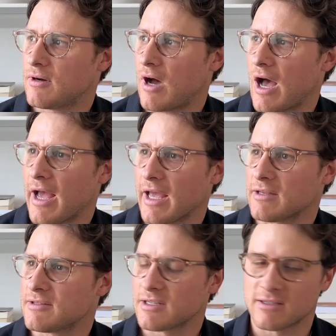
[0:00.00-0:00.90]

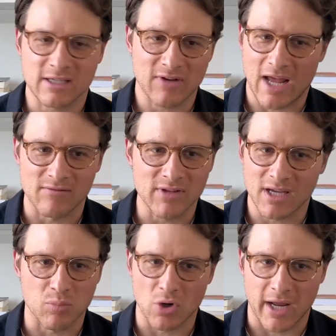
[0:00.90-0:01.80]
I didn't even have like
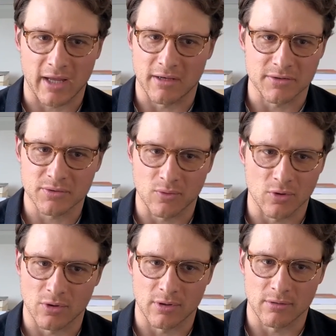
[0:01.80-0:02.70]
a brand
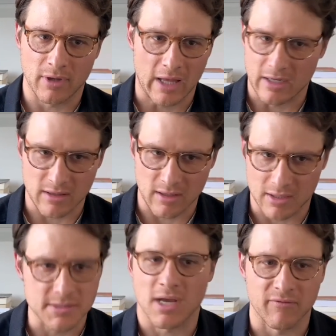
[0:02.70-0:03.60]
or anything
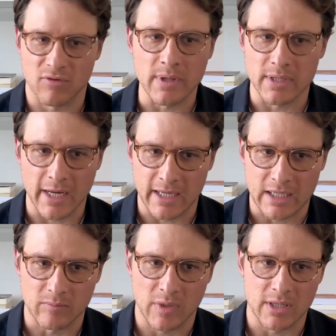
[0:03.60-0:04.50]
aside from the name.